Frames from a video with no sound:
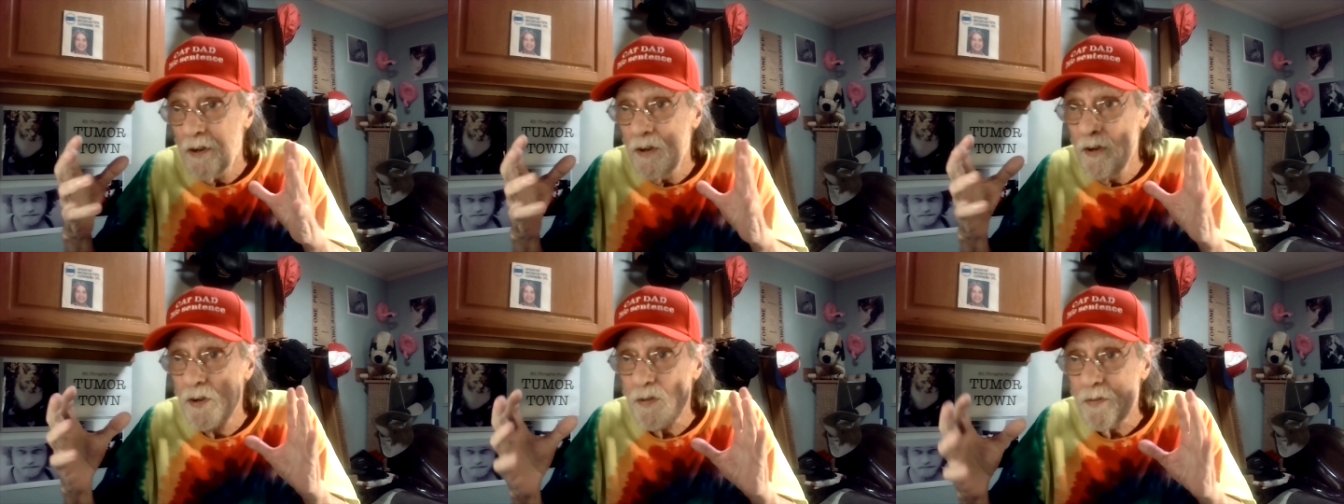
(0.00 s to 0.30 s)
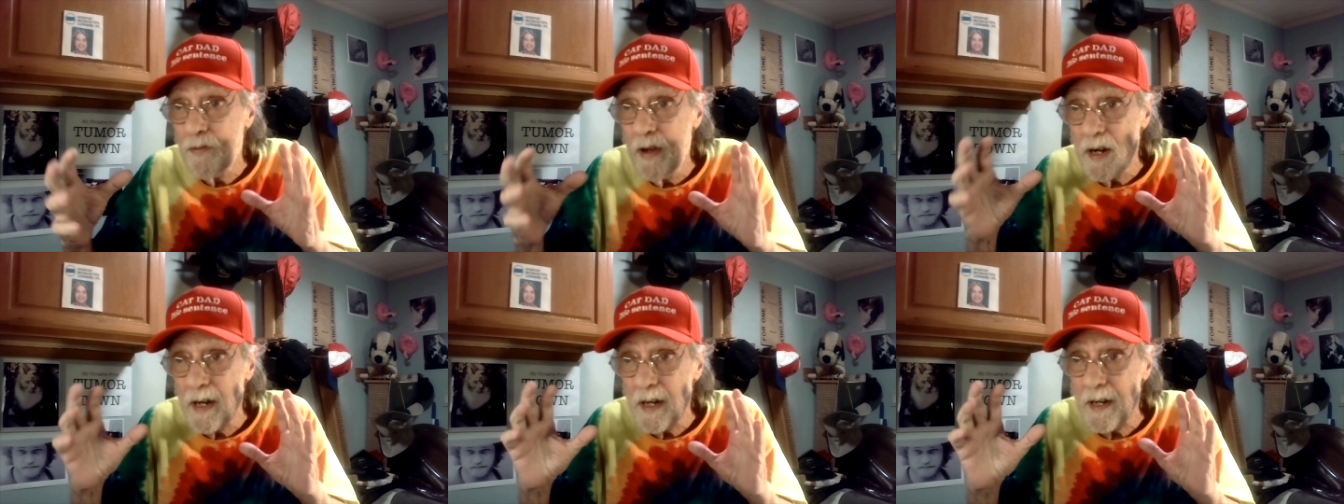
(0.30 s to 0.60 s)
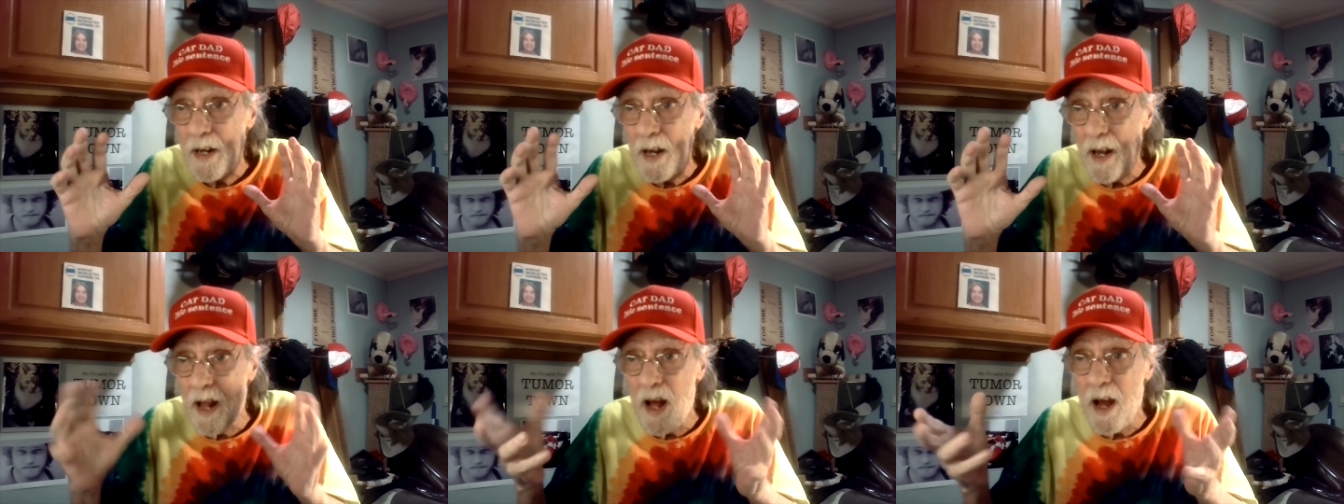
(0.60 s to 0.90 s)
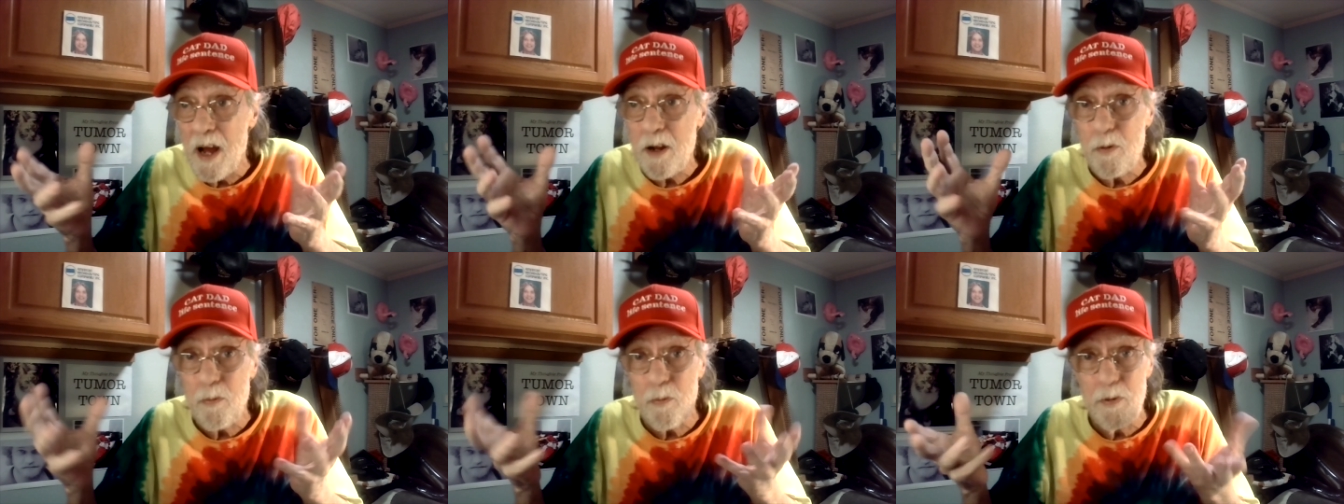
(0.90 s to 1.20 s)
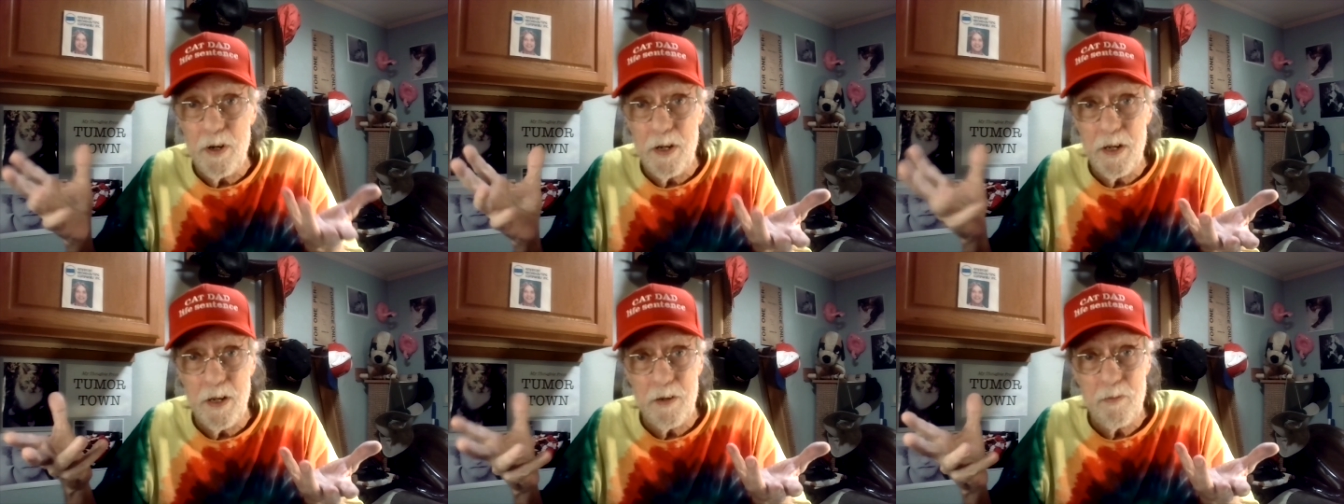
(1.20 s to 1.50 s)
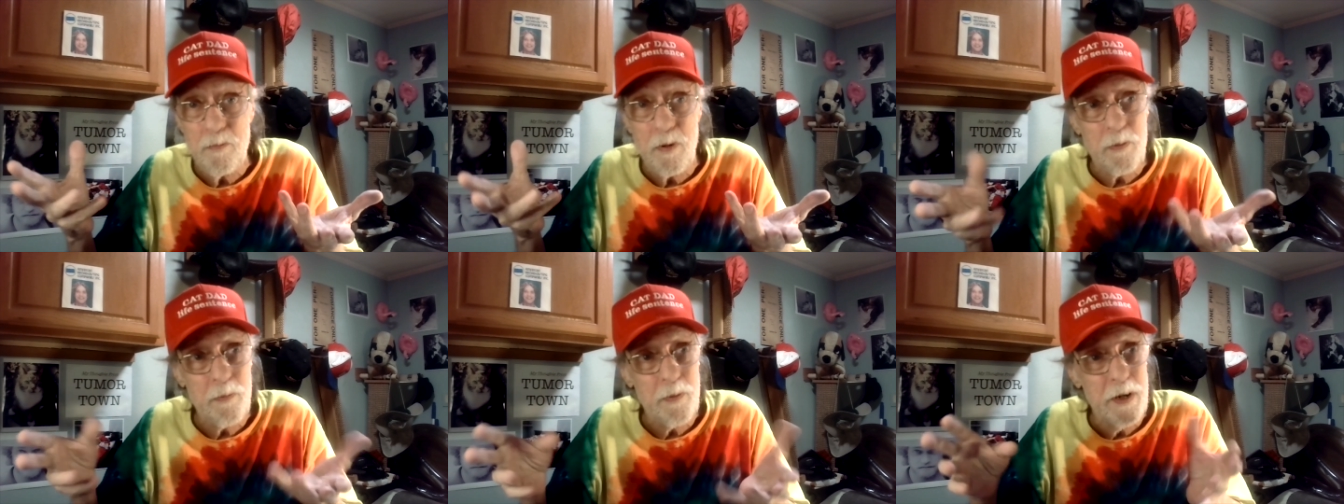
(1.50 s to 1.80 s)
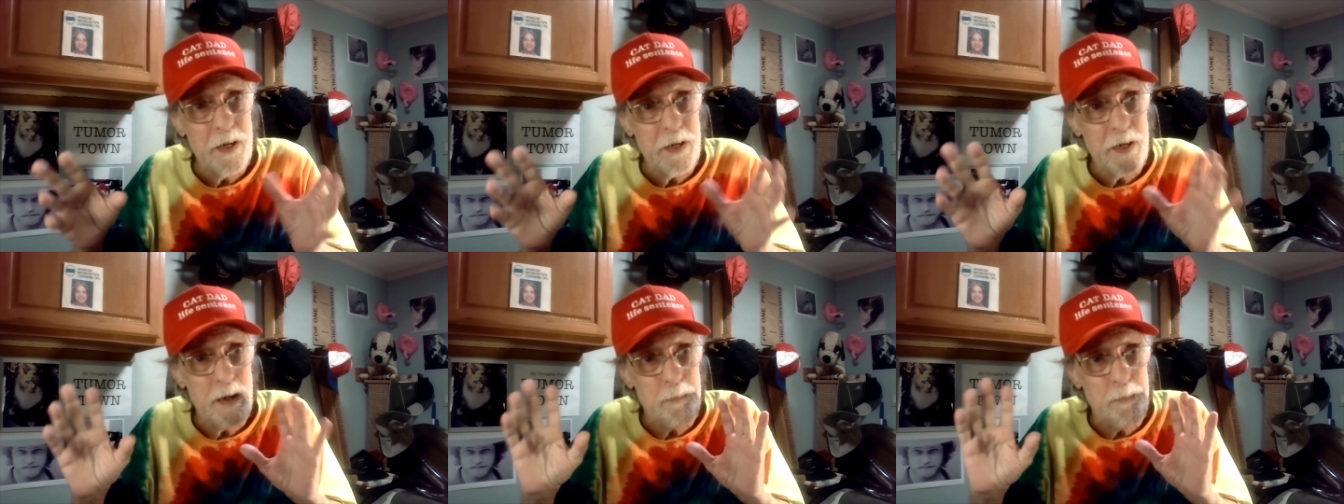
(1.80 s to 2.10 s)
dreaded lock we're in where
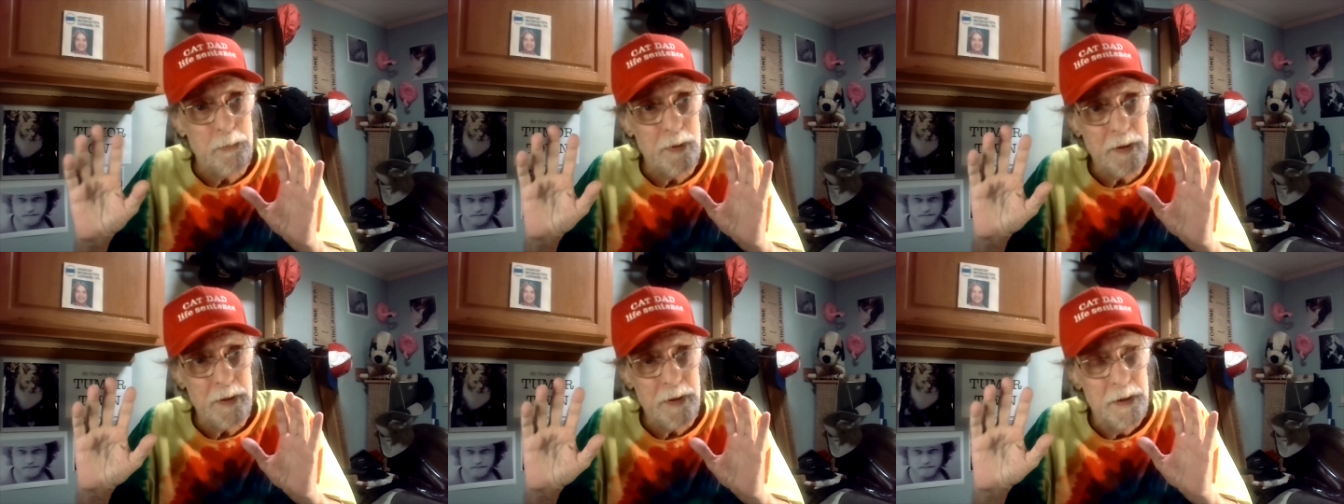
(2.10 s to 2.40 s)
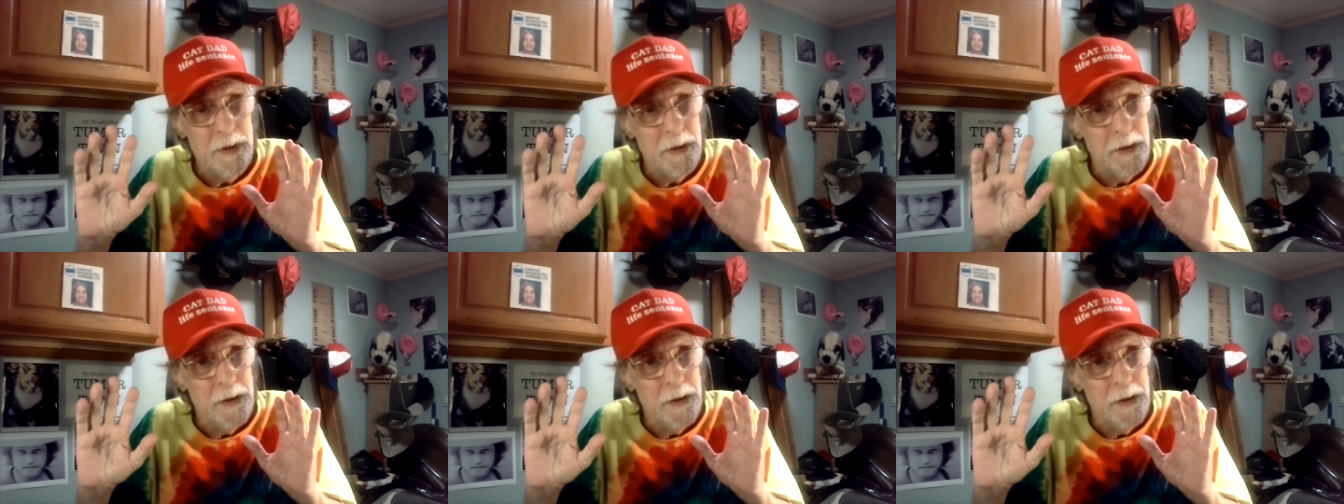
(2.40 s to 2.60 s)
we end up with,